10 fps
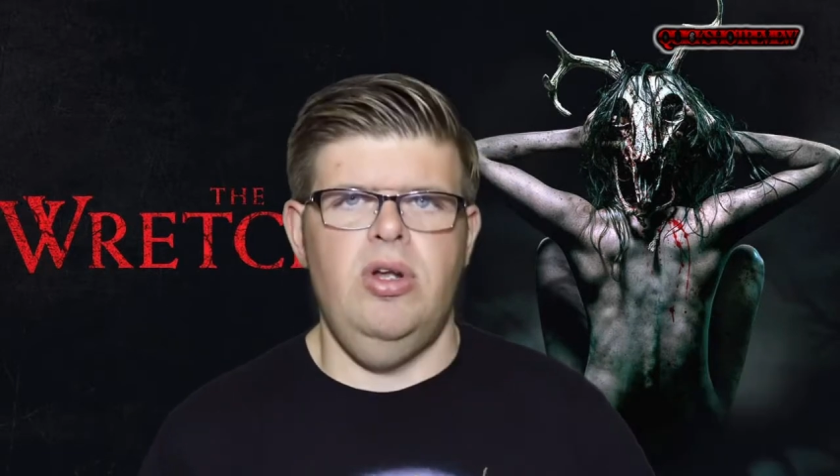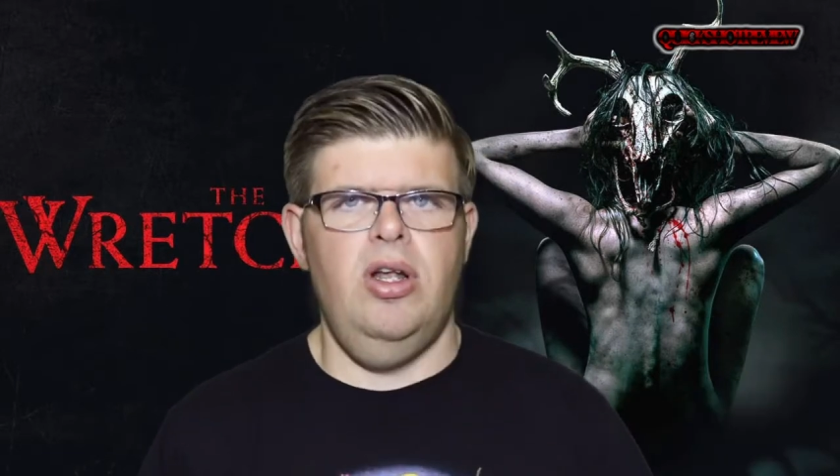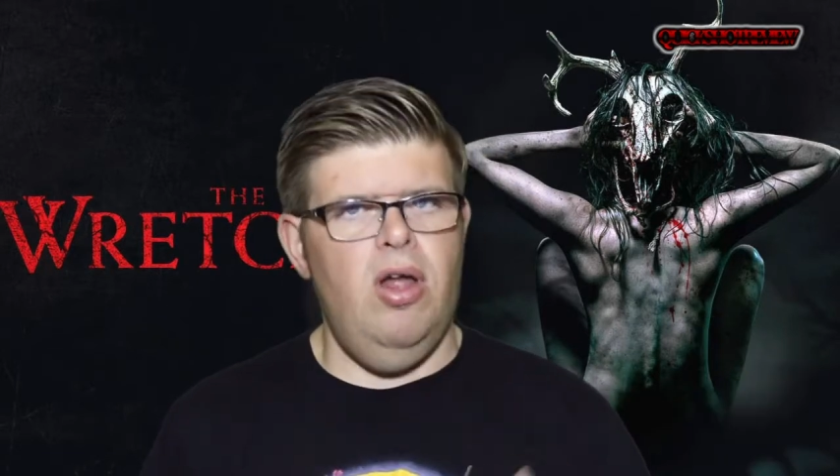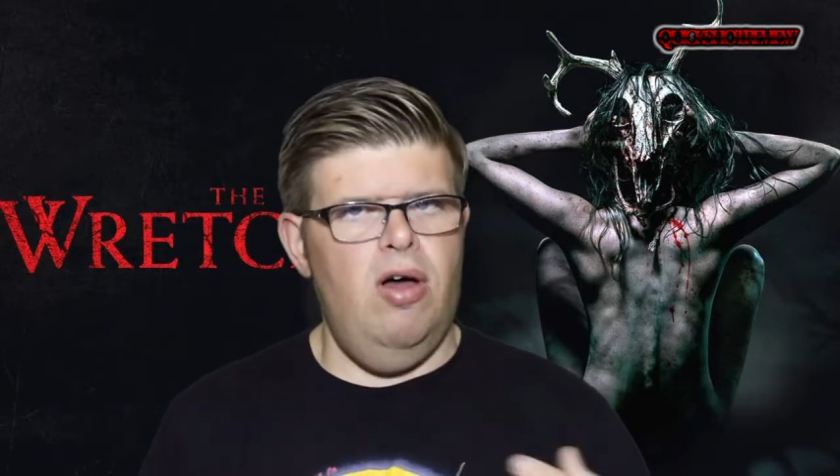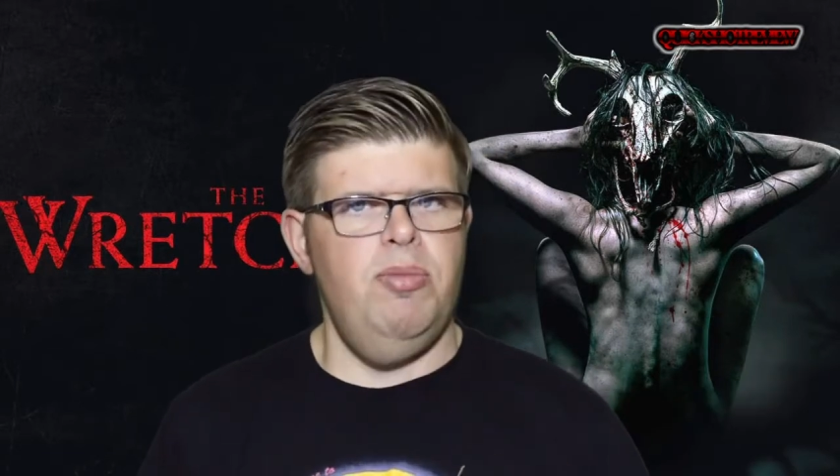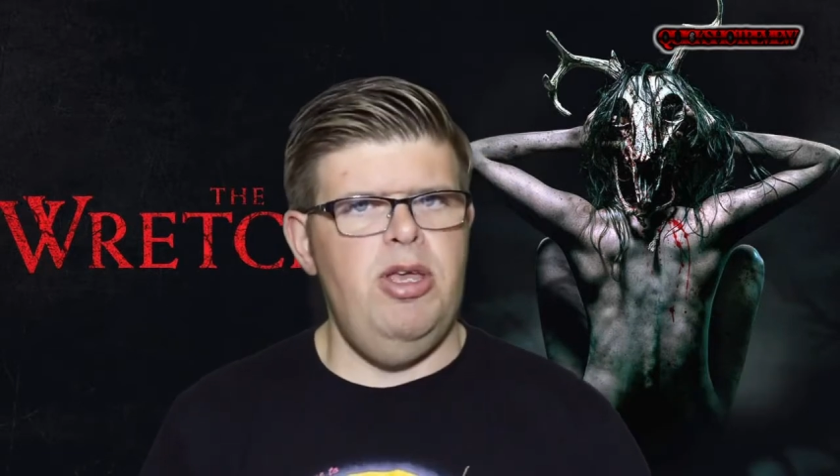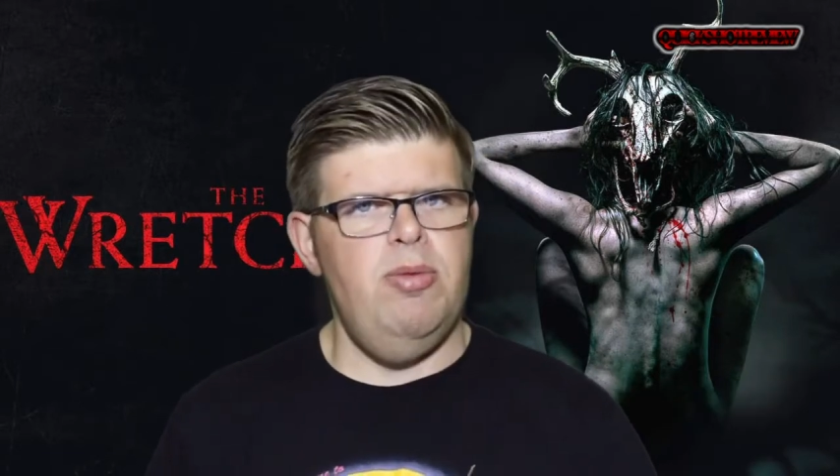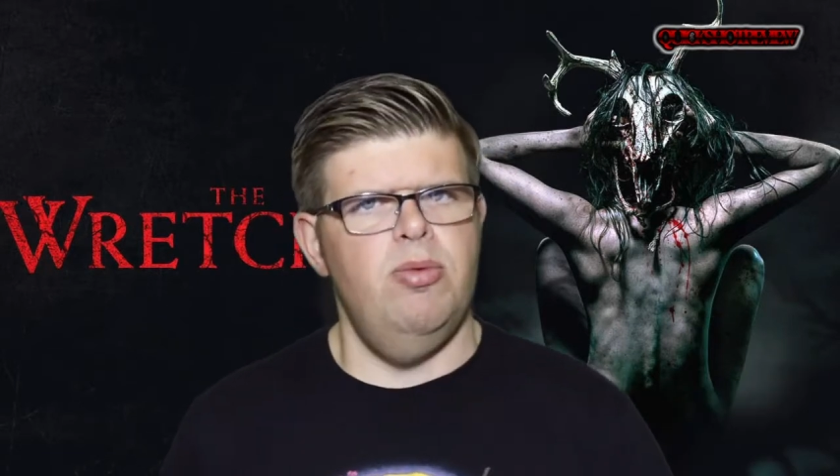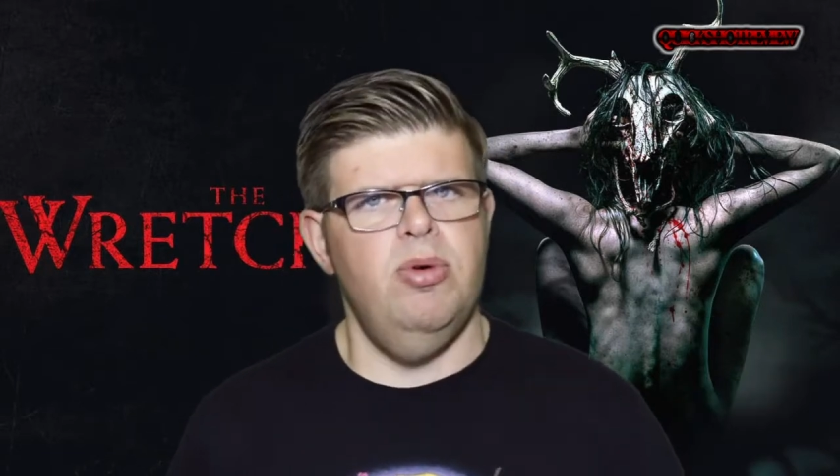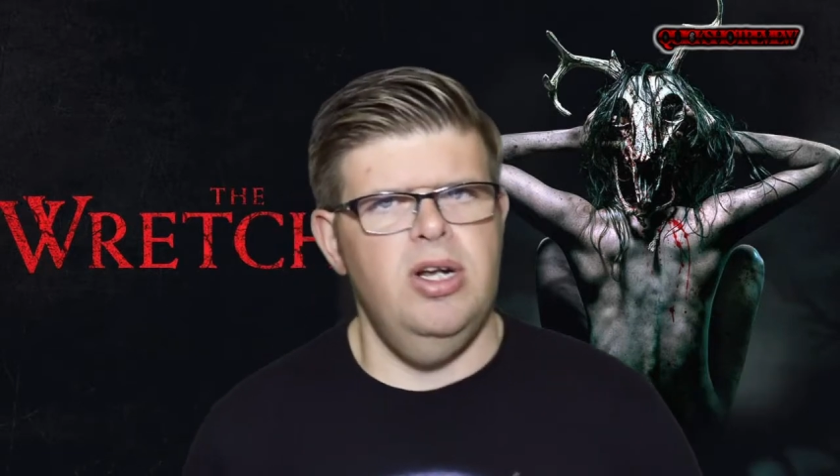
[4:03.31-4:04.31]
A lot of
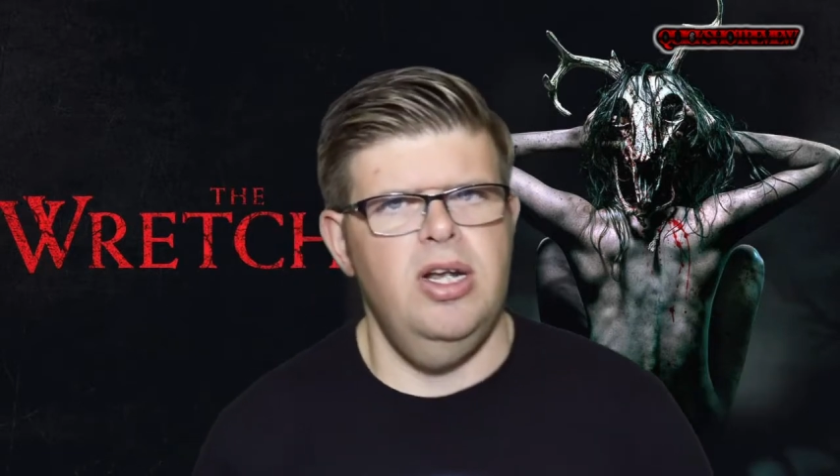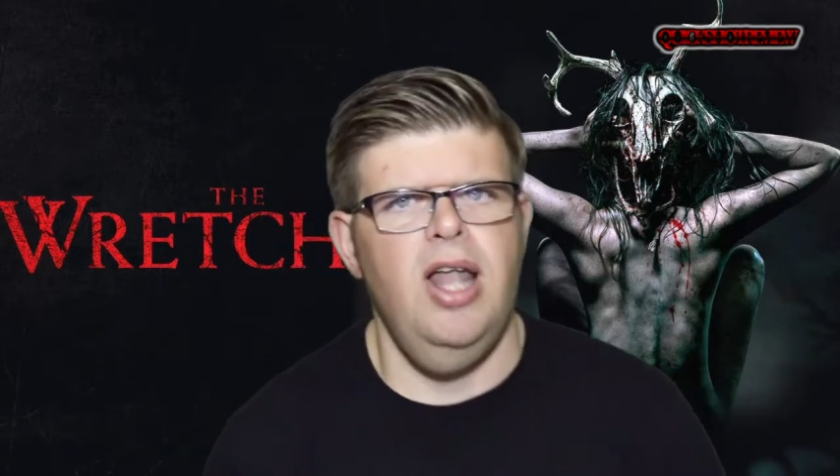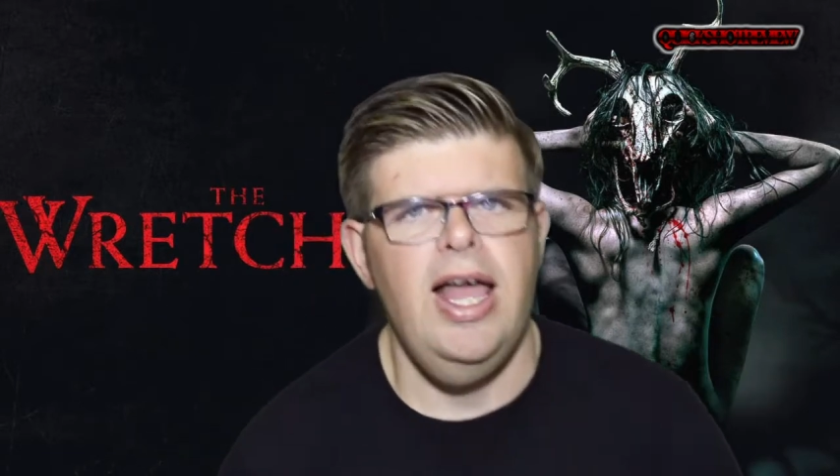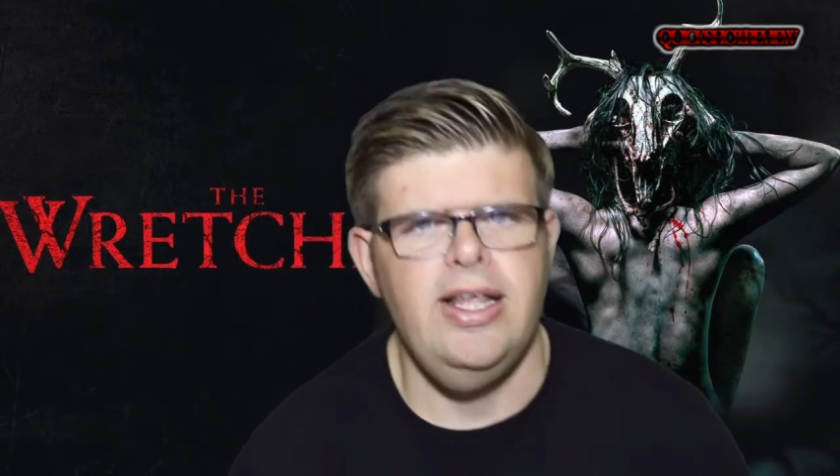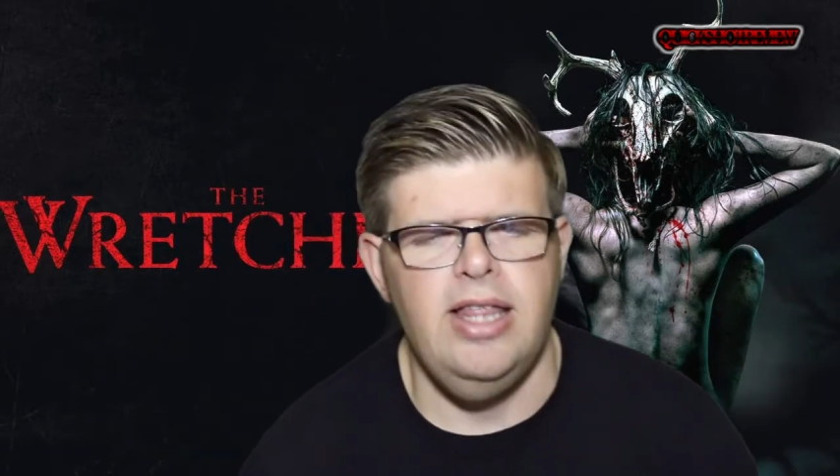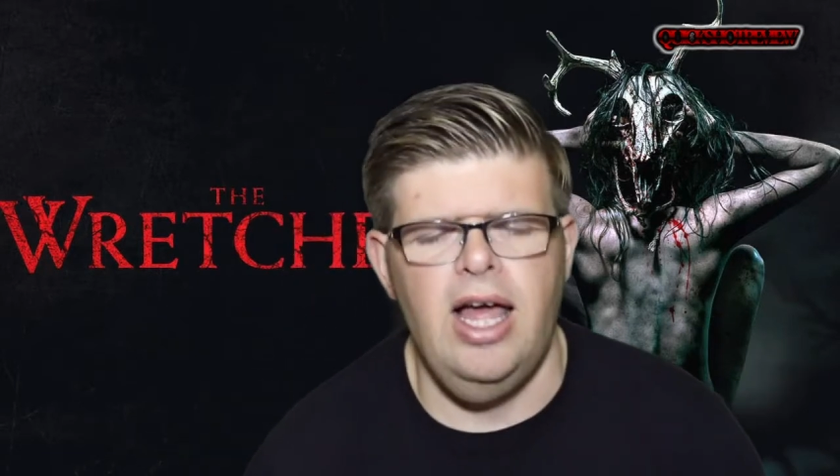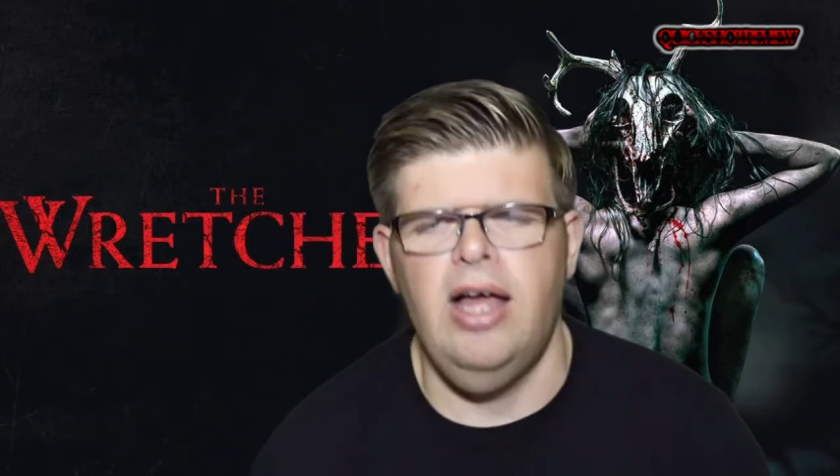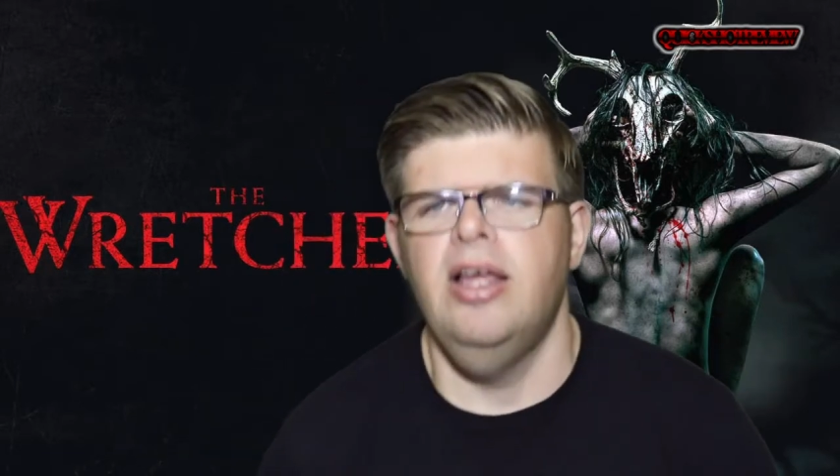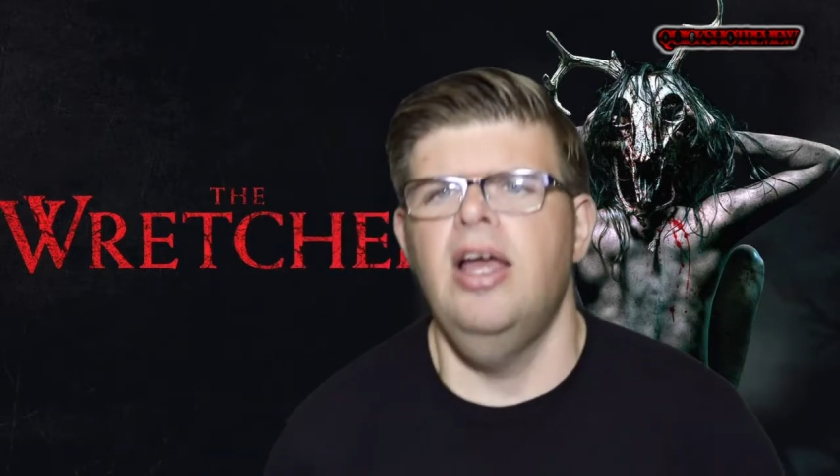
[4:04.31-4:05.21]
people wouldn't like that.